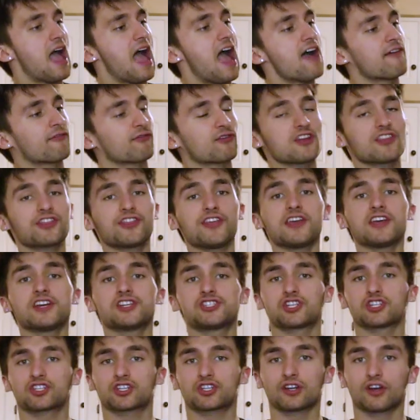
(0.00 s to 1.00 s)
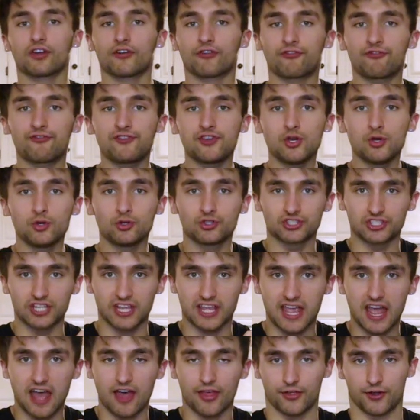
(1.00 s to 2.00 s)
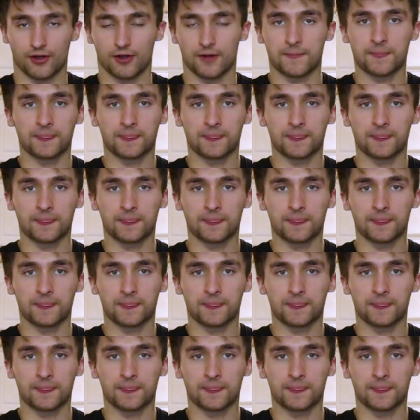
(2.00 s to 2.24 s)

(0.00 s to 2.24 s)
everything is just gonna fuse together.